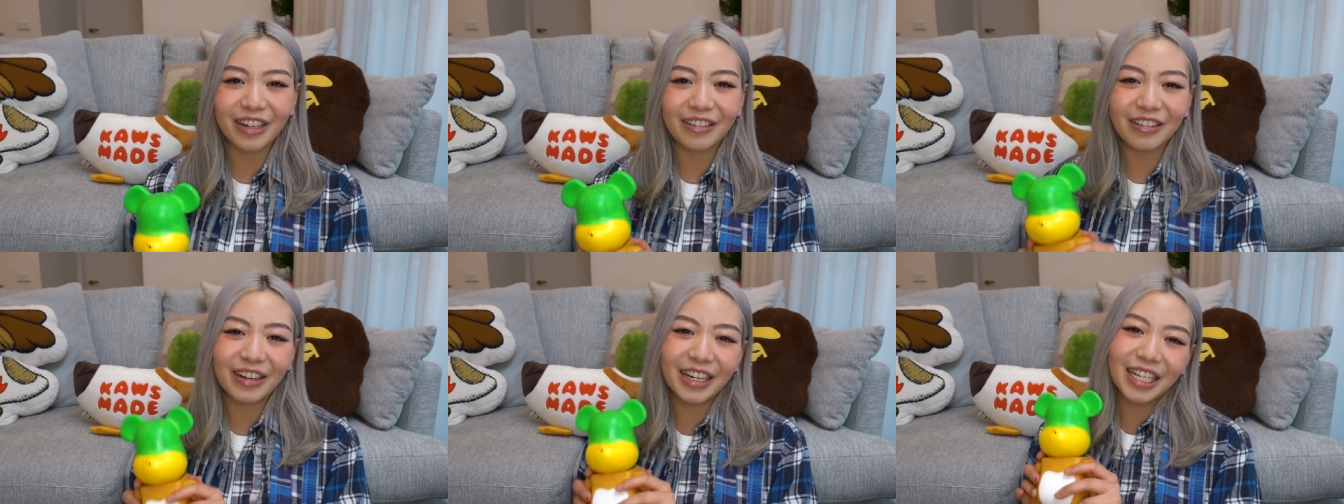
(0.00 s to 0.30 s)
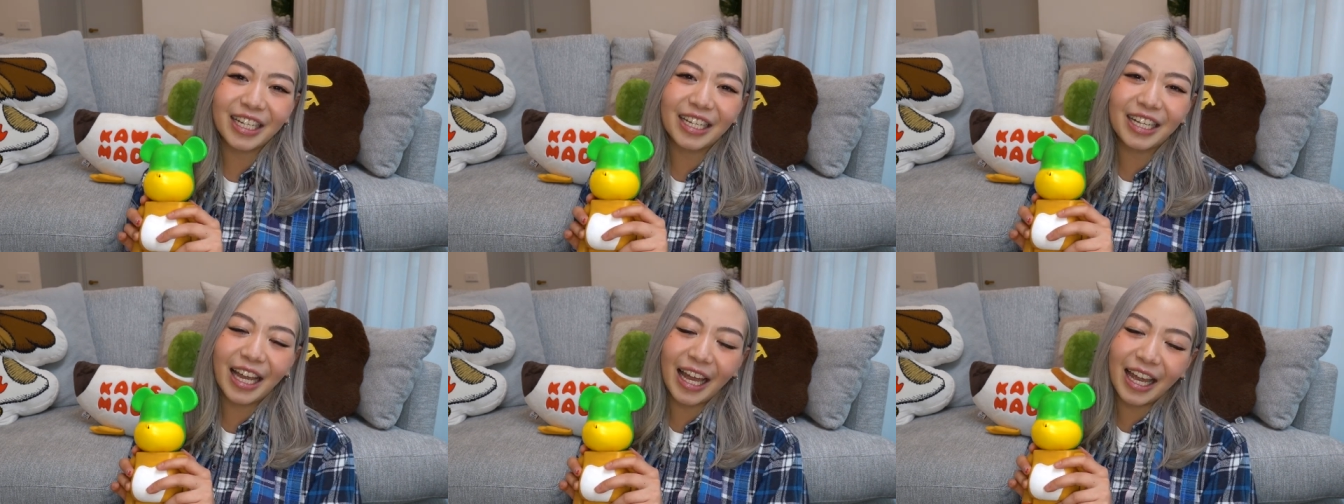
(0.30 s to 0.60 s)

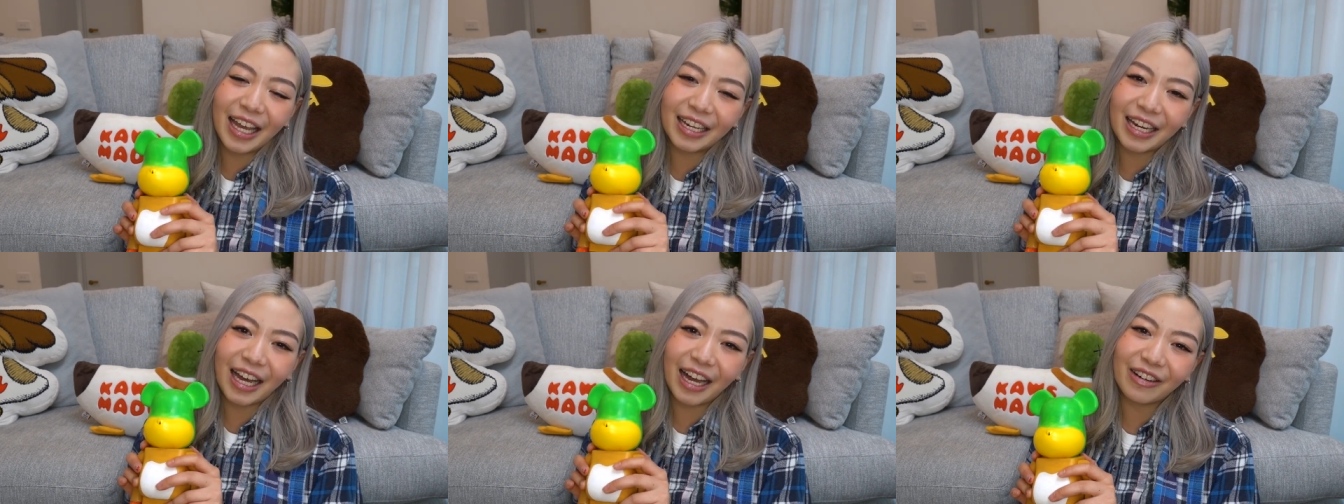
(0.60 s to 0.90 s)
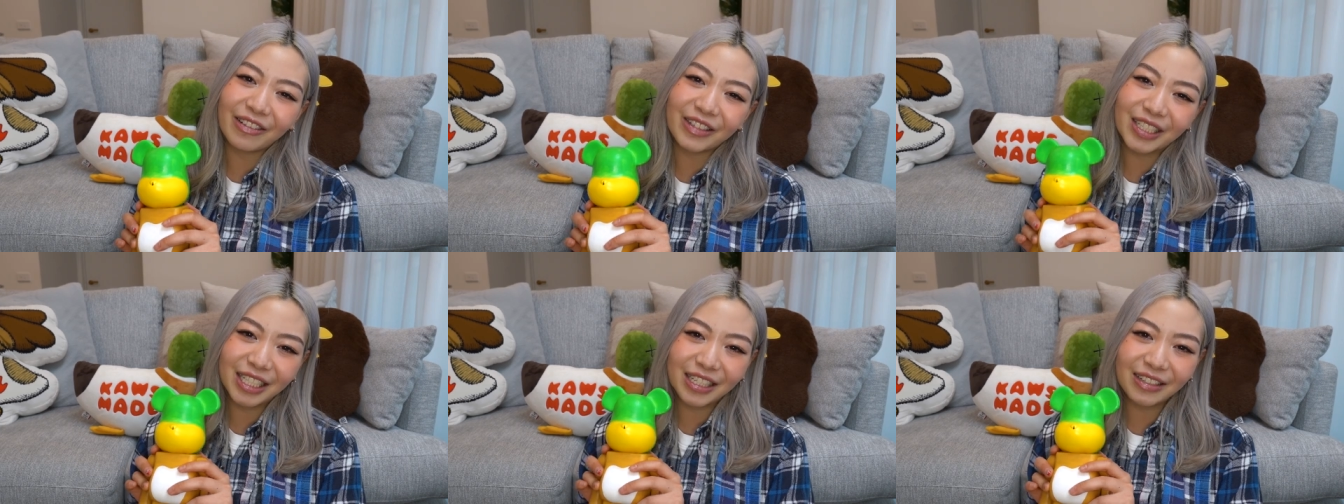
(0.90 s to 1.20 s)
already and
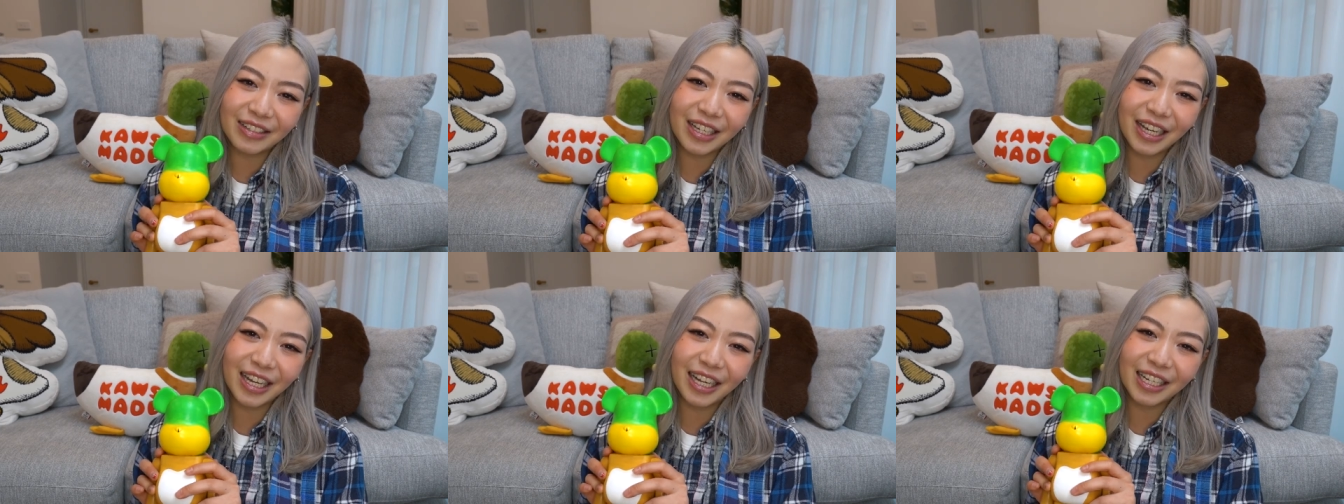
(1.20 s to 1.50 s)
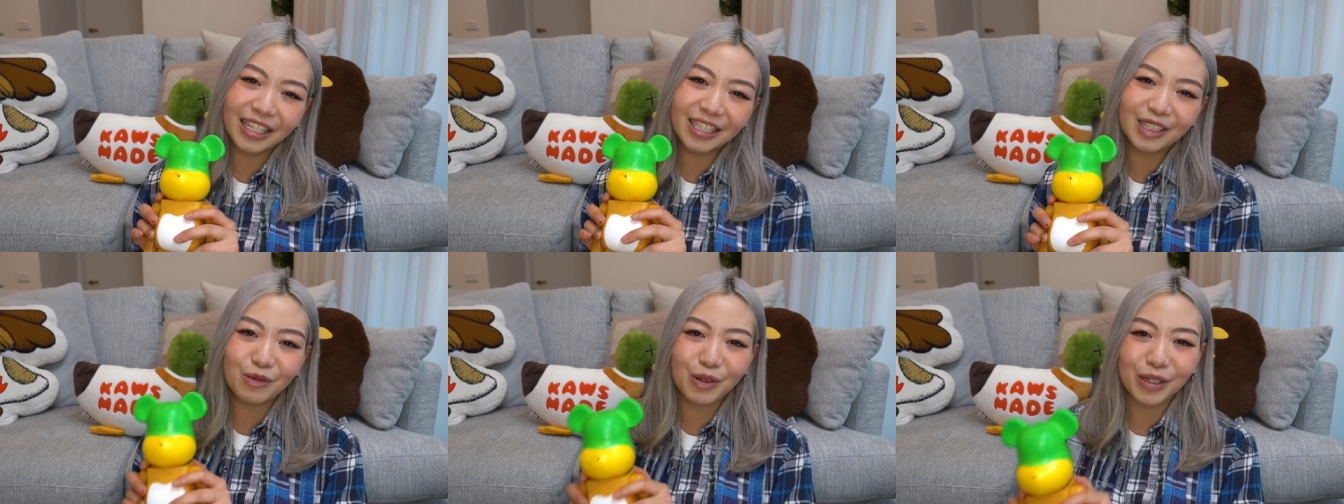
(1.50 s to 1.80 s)
I'll see you
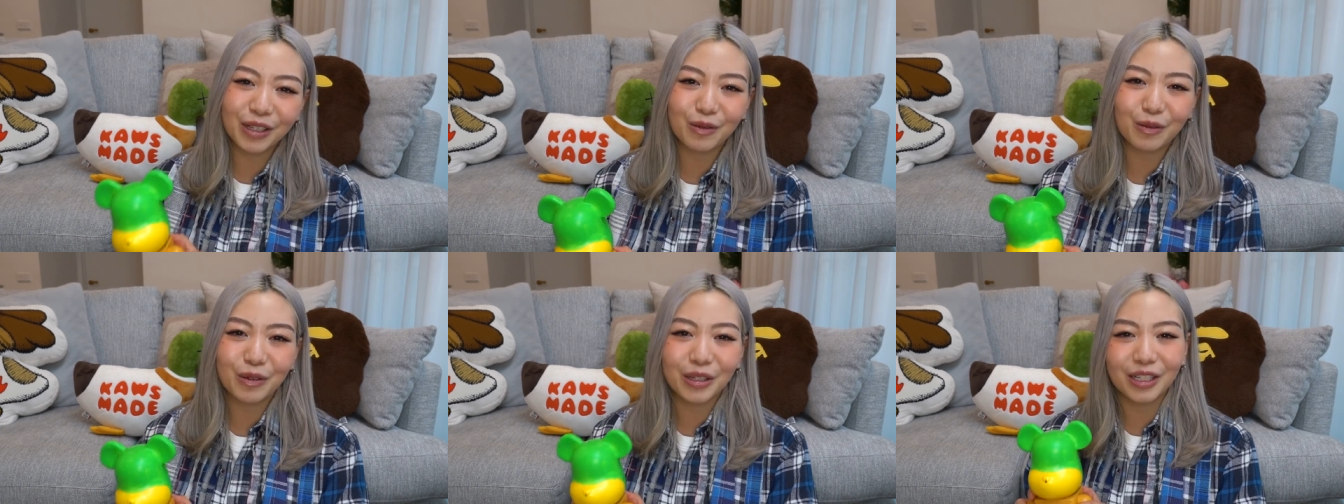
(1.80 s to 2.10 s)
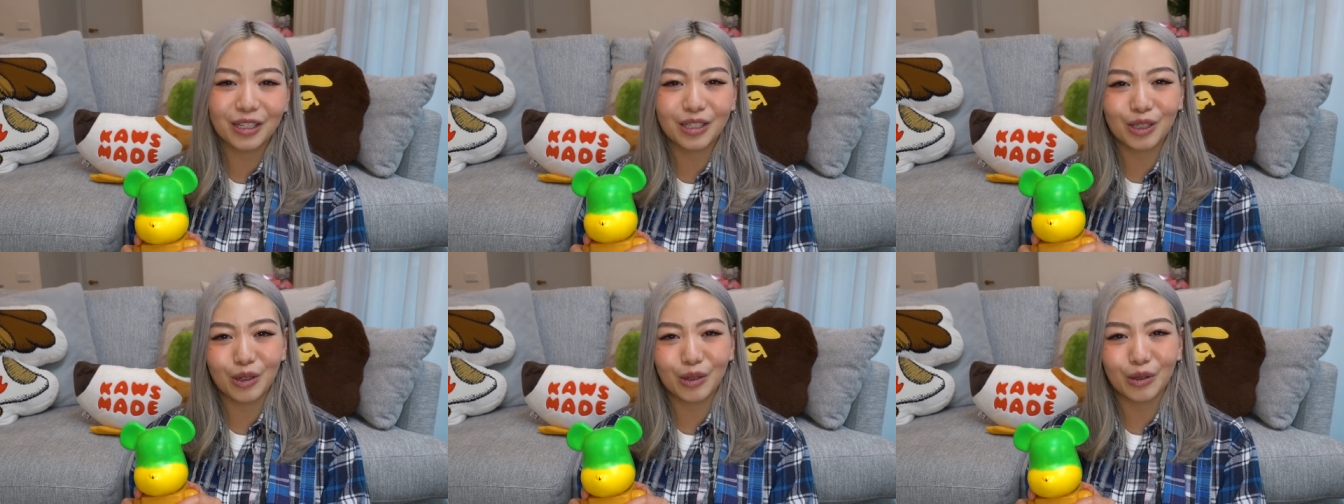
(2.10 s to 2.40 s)
guys really,
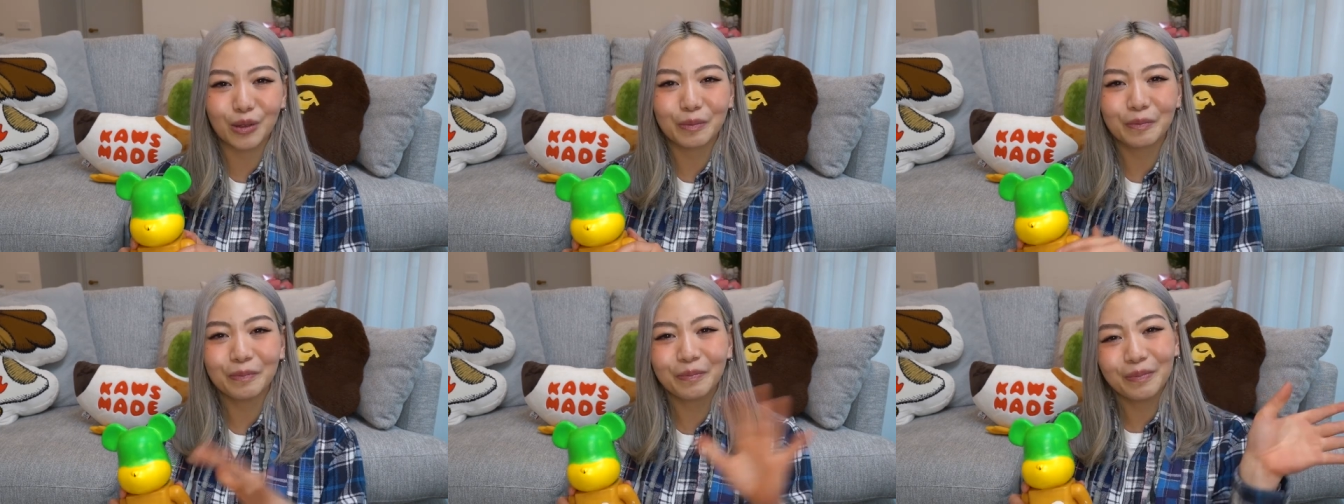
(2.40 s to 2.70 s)
really soon.